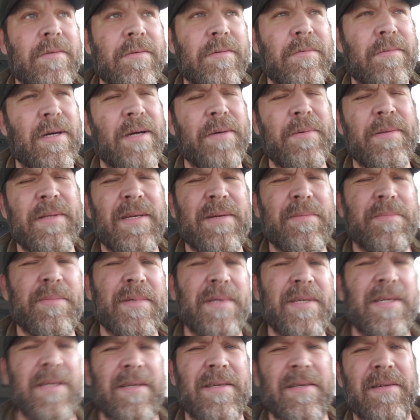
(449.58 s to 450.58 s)
Why would that
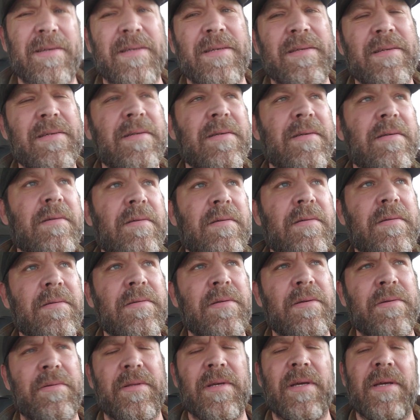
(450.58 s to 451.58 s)
be,
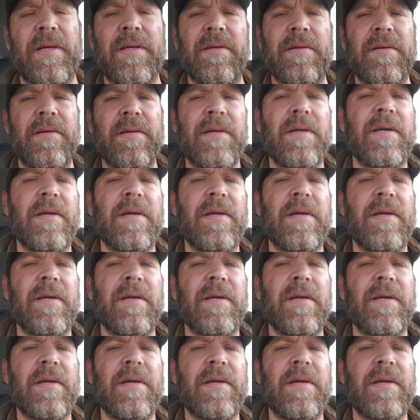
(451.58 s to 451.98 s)
do you think?